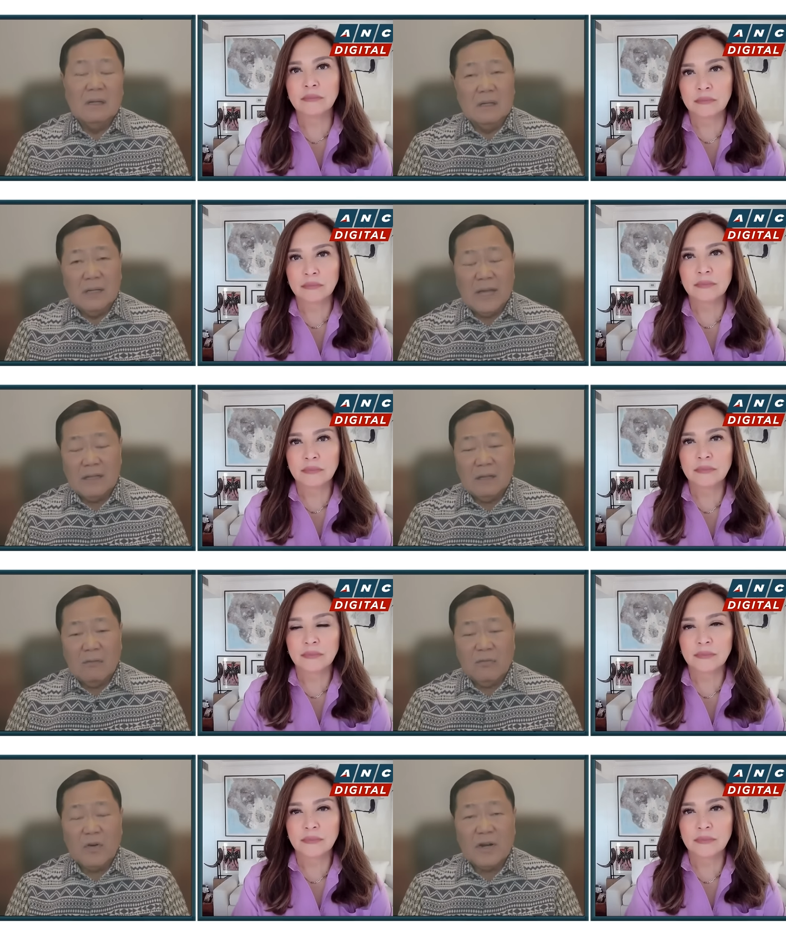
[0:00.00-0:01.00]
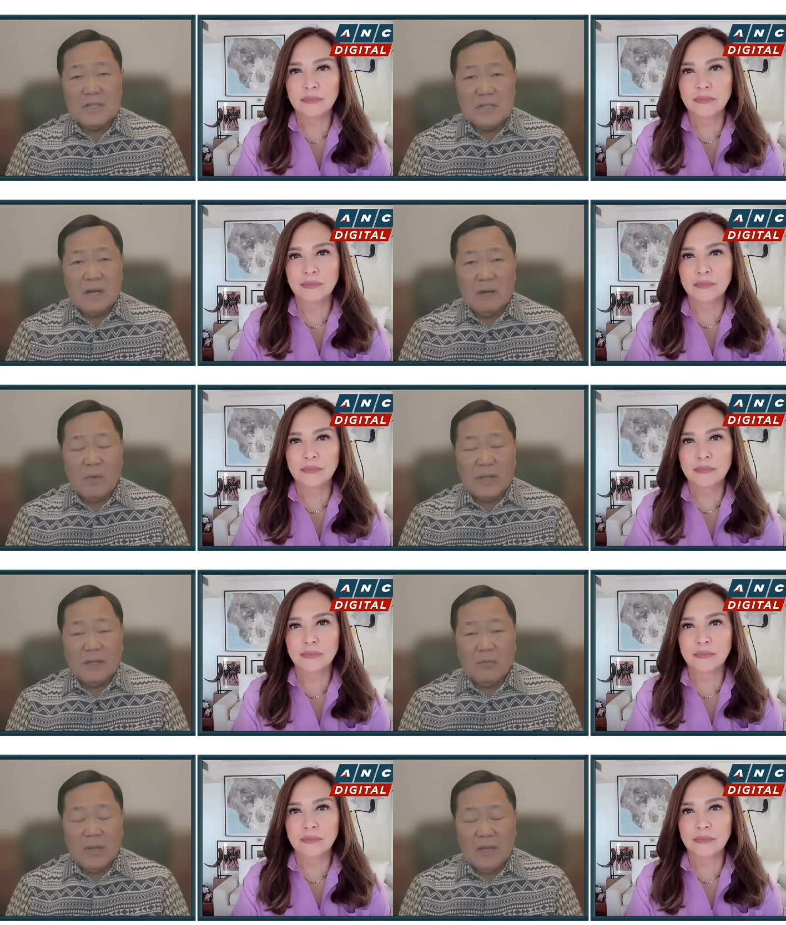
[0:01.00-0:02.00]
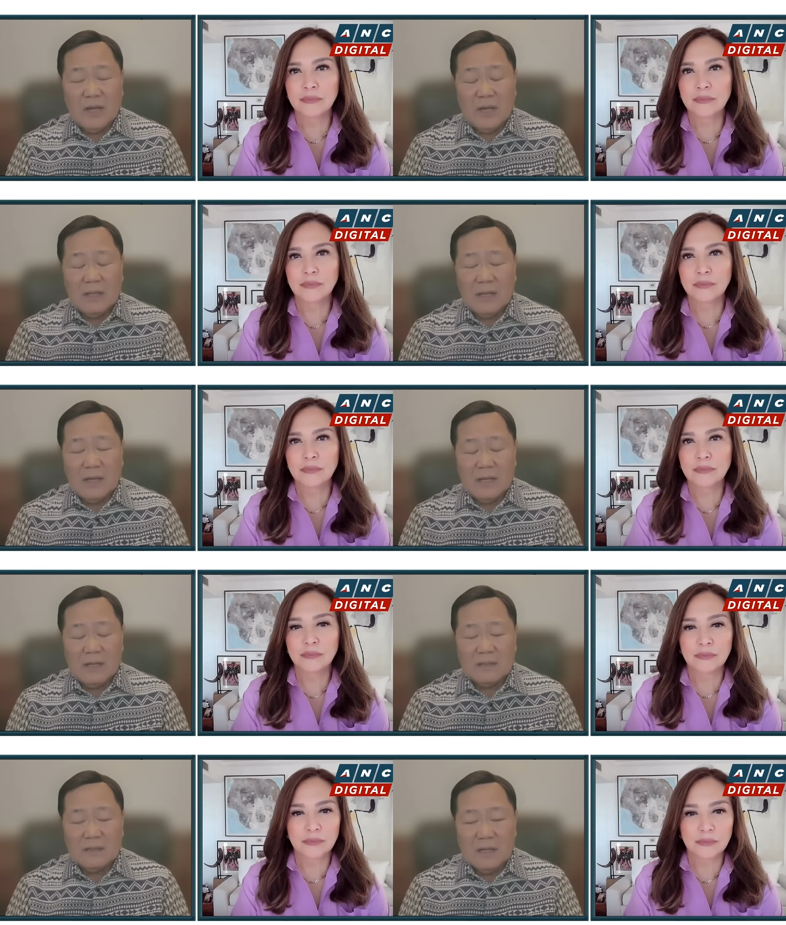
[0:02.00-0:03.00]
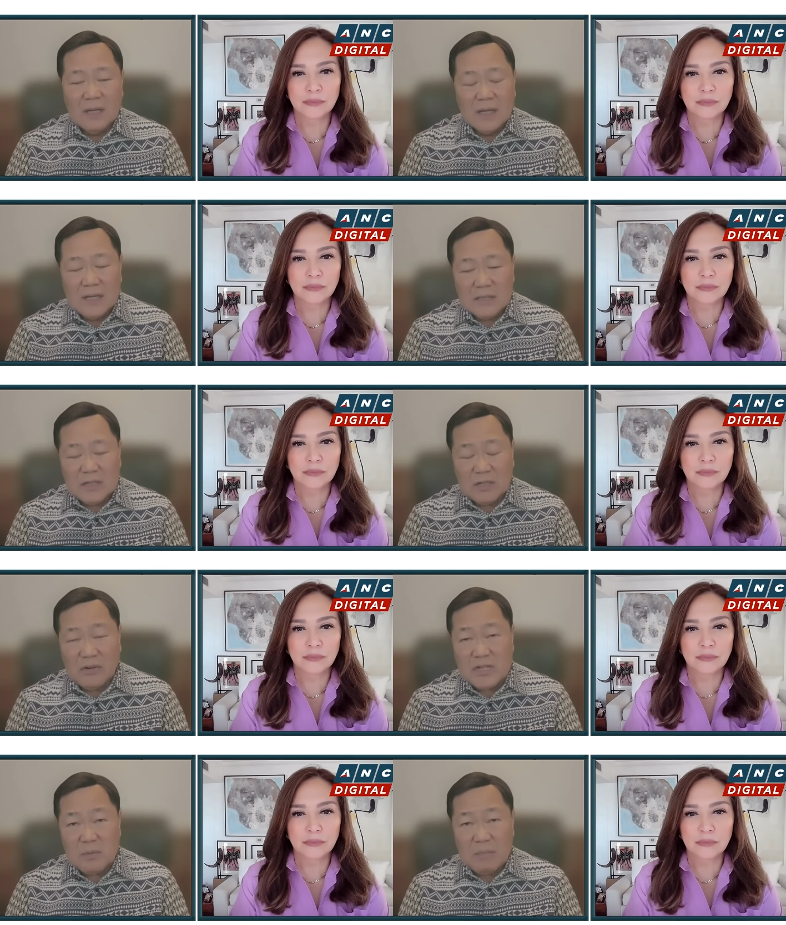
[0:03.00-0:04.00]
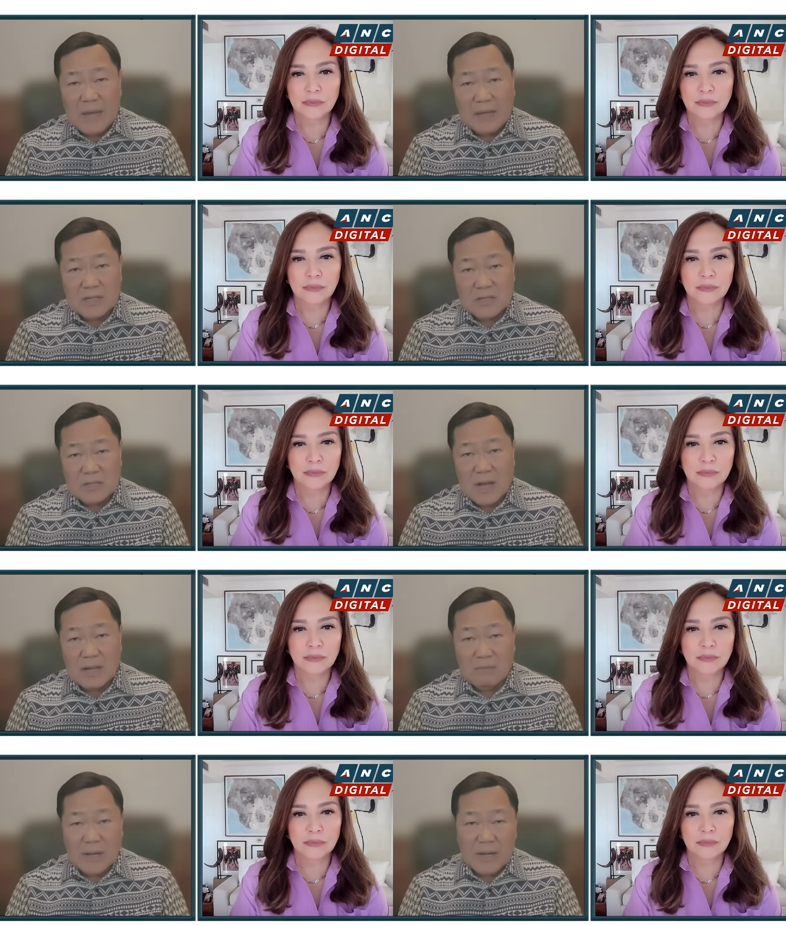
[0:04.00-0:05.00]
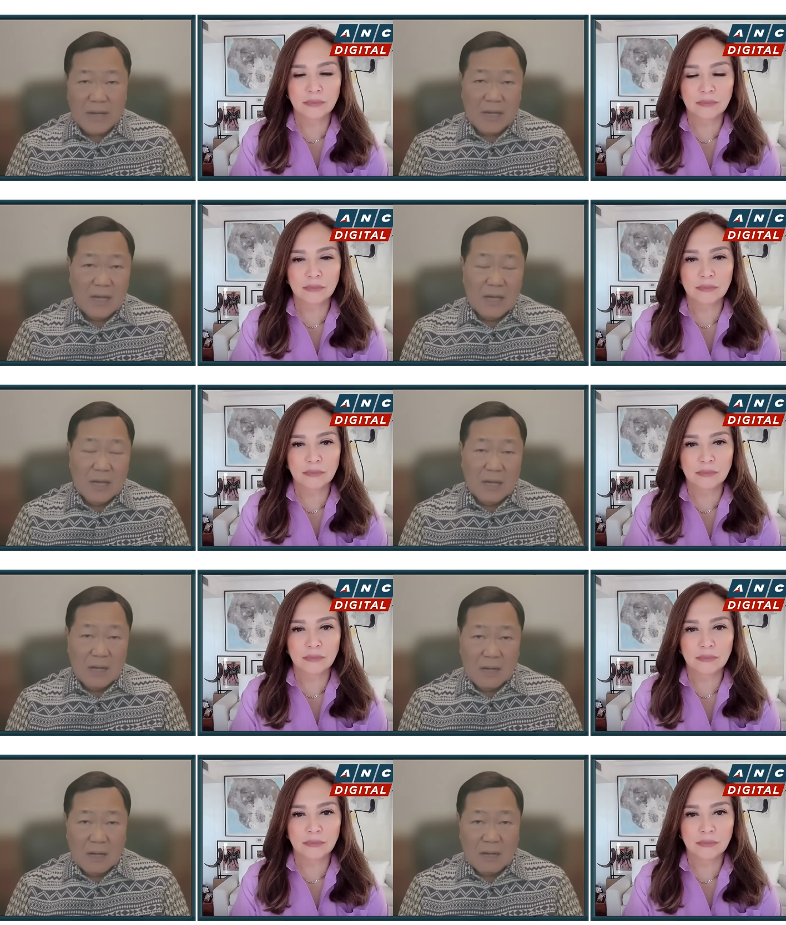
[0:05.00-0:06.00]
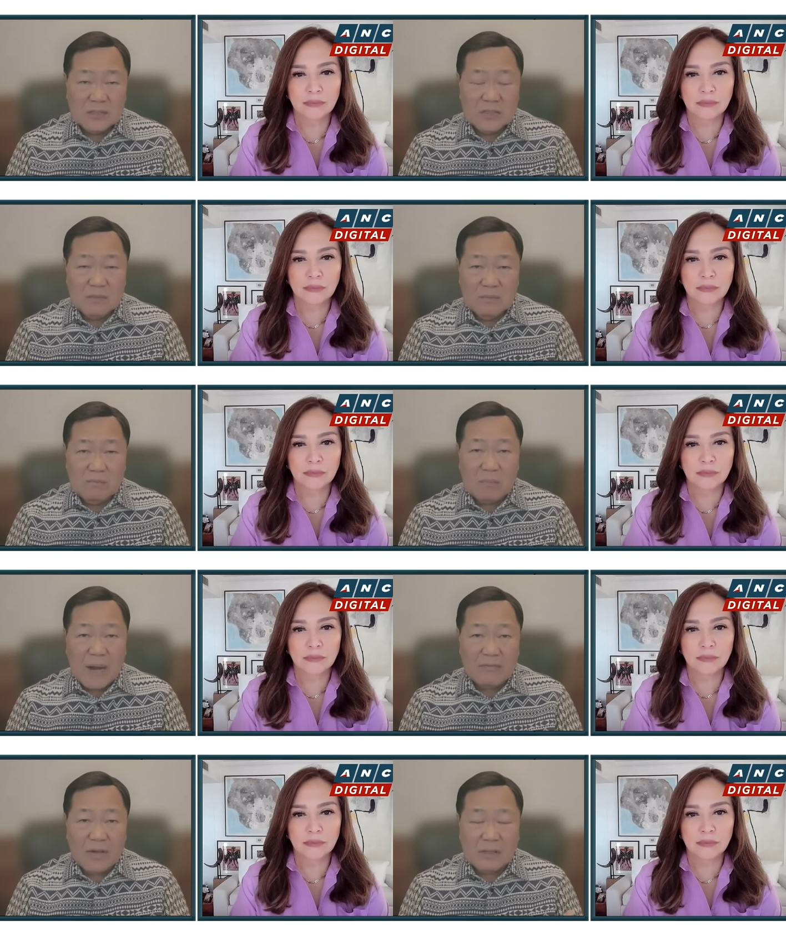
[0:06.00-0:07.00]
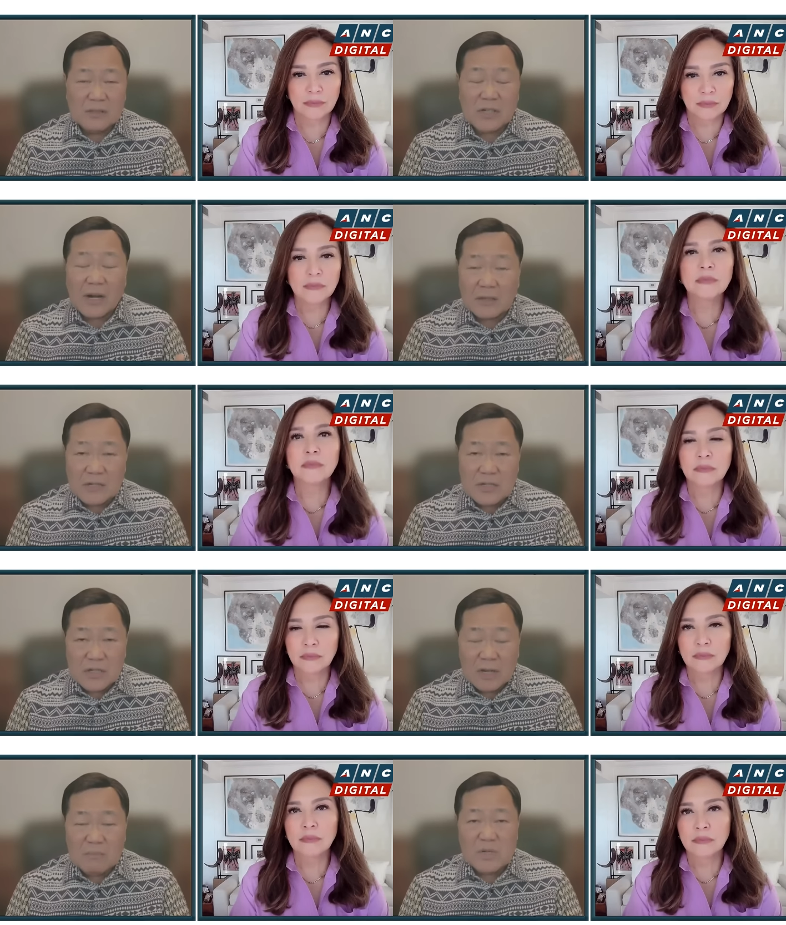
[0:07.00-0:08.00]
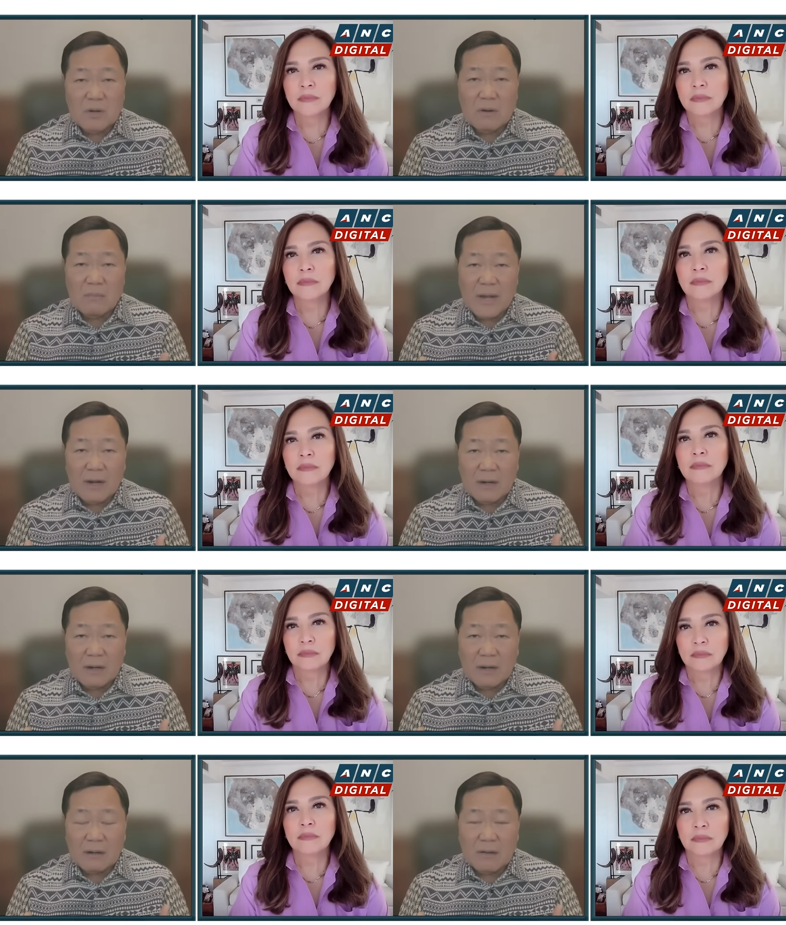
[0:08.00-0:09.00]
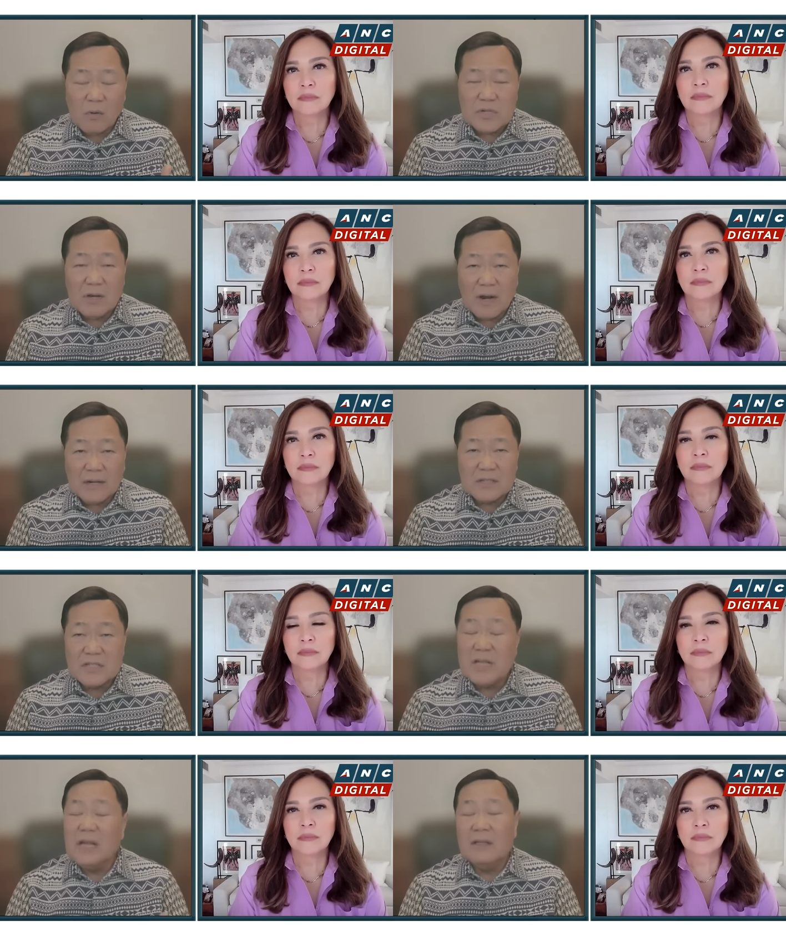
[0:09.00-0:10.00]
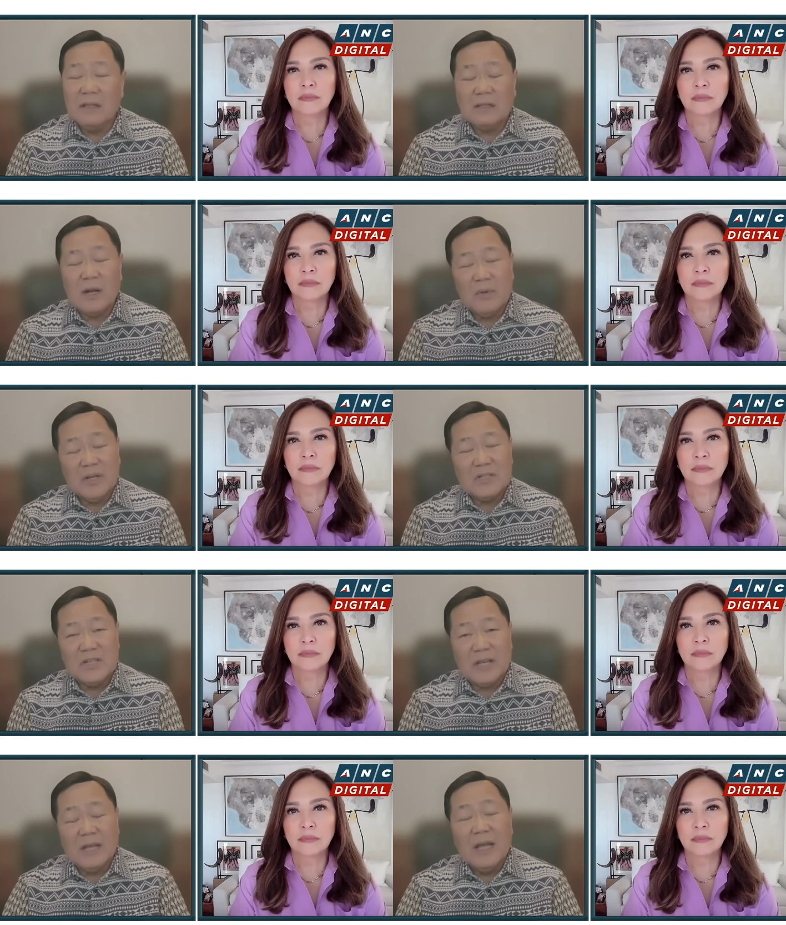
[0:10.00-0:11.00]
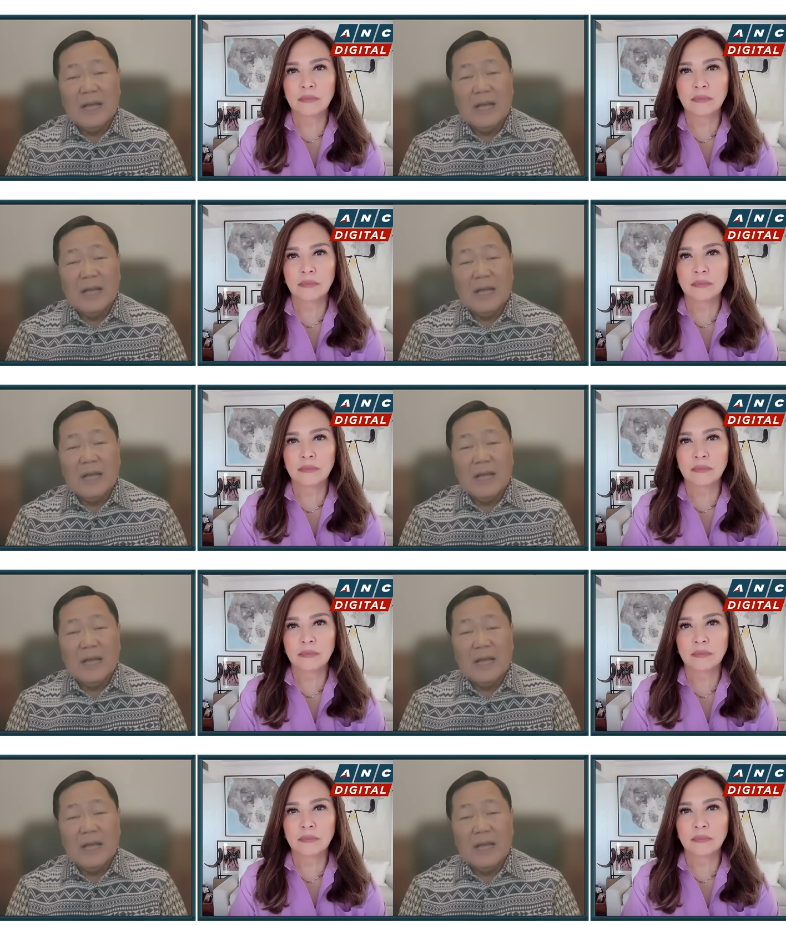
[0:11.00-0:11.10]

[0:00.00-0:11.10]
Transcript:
Speaker 1: And of course, whether the resupply is done by private chartered ships or by our Coast Guard, still the tribunal said,